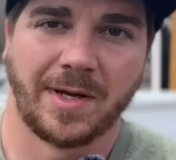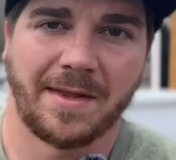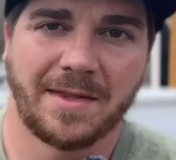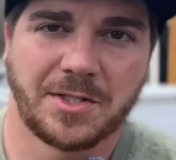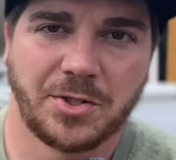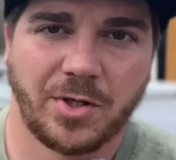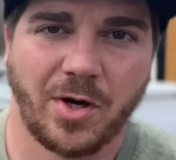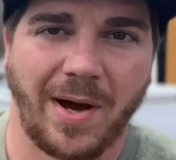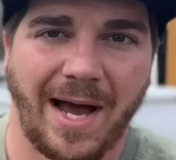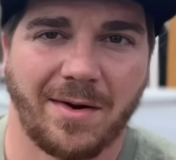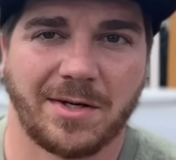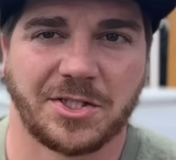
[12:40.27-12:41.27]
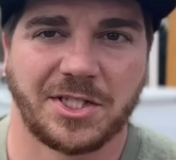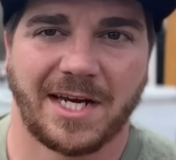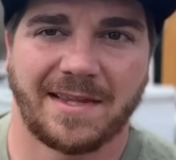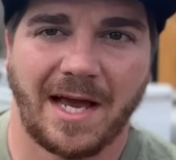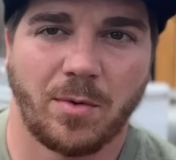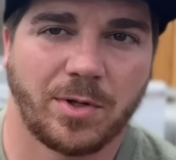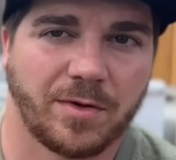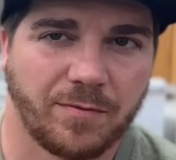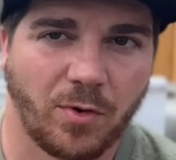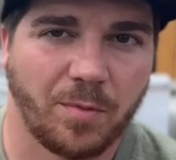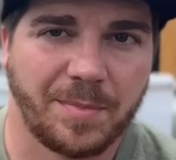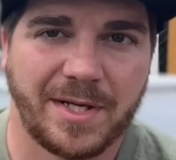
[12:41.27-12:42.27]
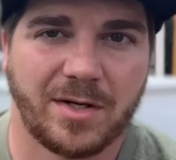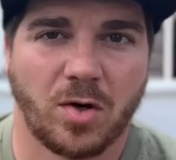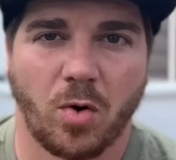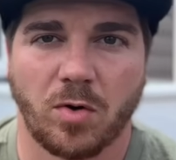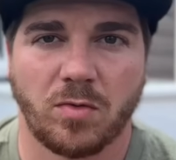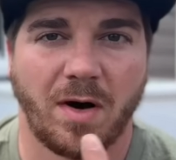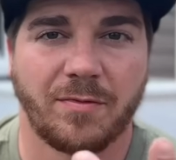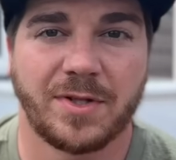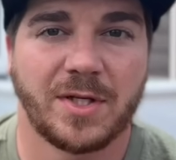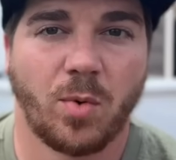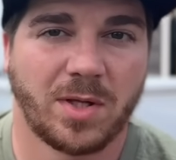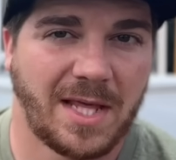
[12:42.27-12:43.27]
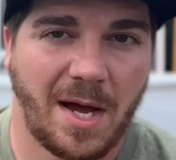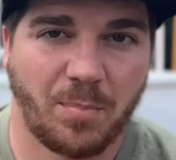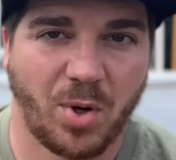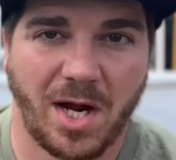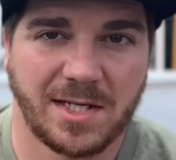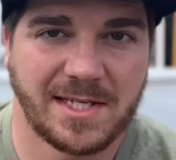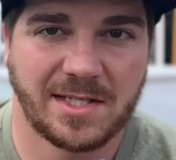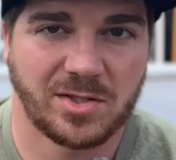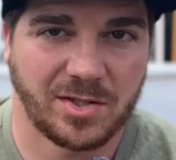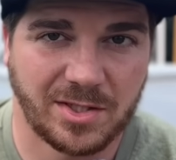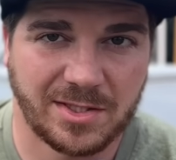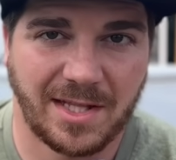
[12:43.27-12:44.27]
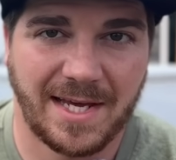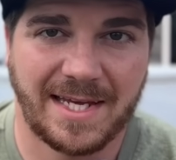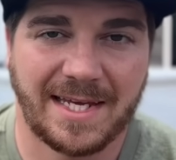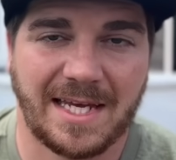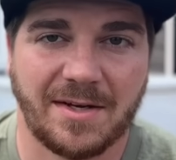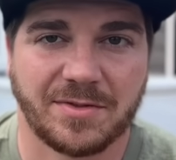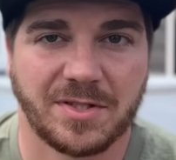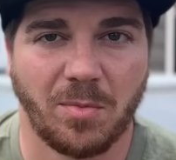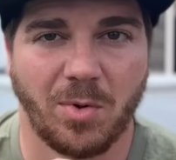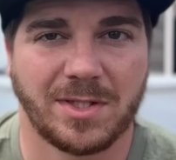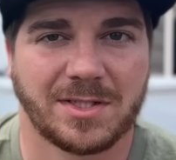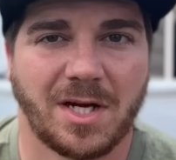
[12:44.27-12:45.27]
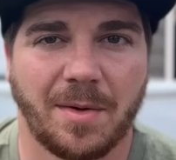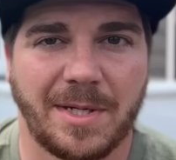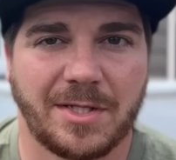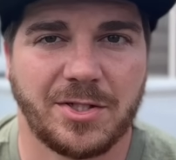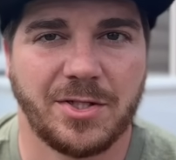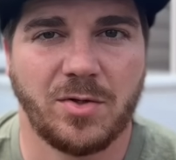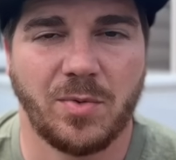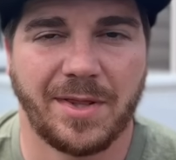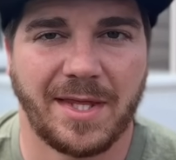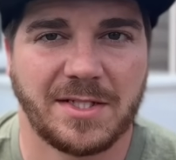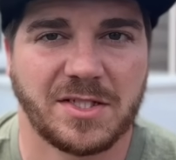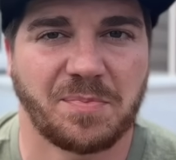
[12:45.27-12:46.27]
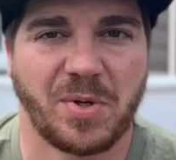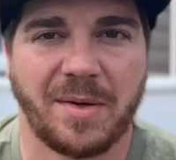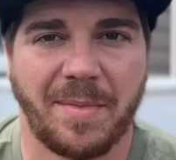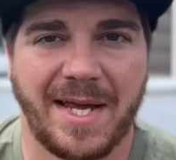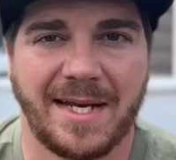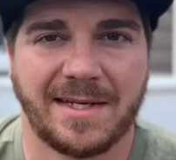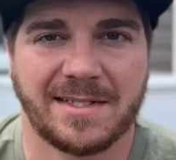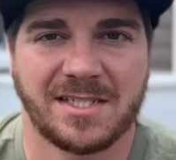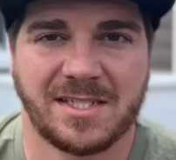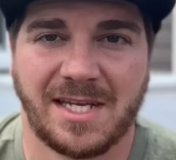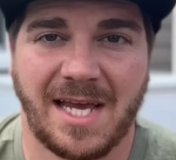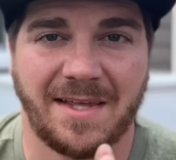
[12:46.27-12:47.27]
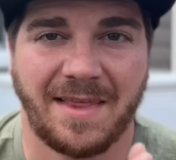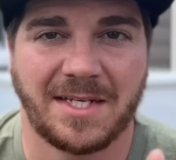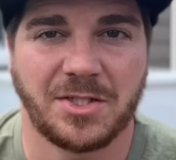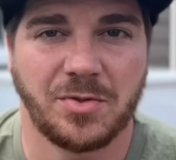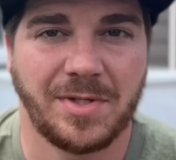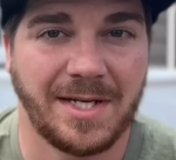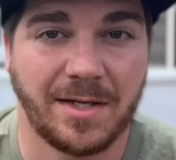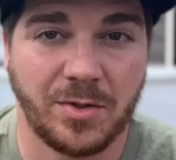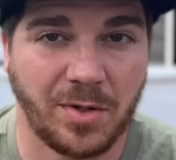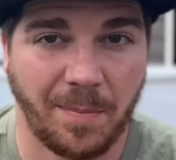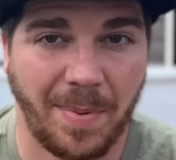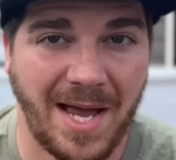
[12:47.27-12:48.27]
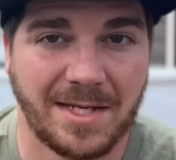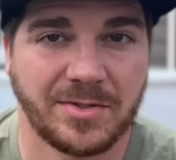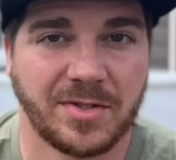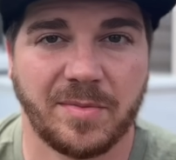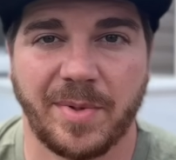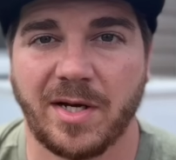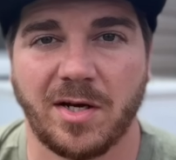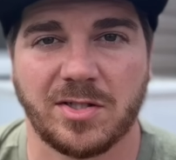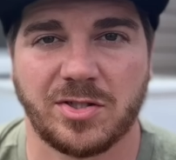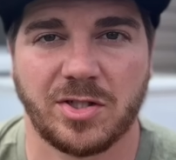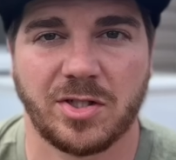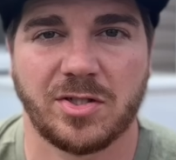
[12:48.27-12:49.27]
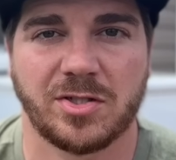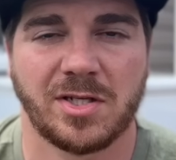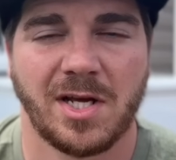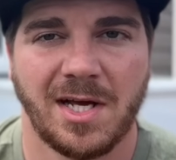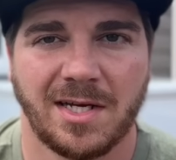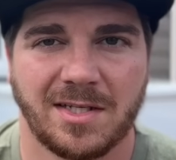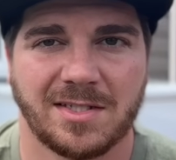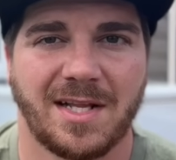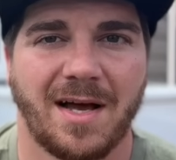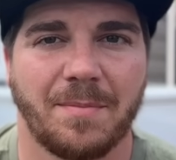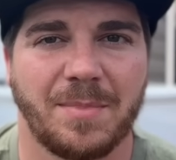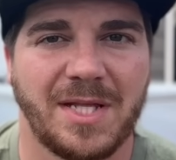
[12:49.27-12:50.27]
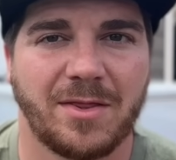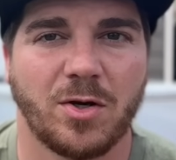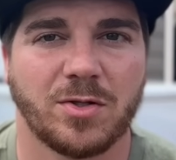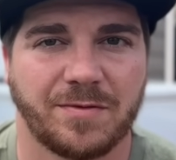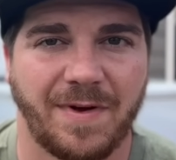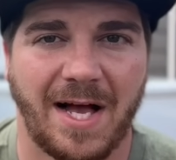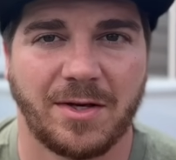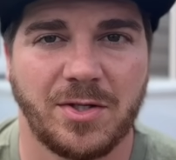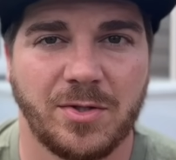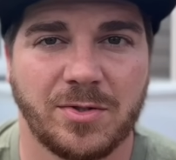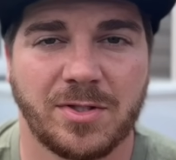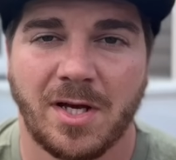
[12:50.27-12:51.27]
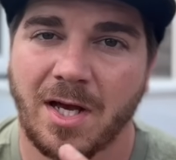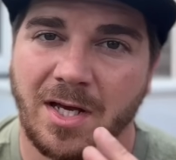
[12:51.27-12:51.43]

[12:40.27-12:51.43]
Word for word: now that you know how to check that with a voltmeter, or roughly what that process looks like, if someone's coming to you with a spring maintenance saying that you need a new capacitor because yours does not meet those values,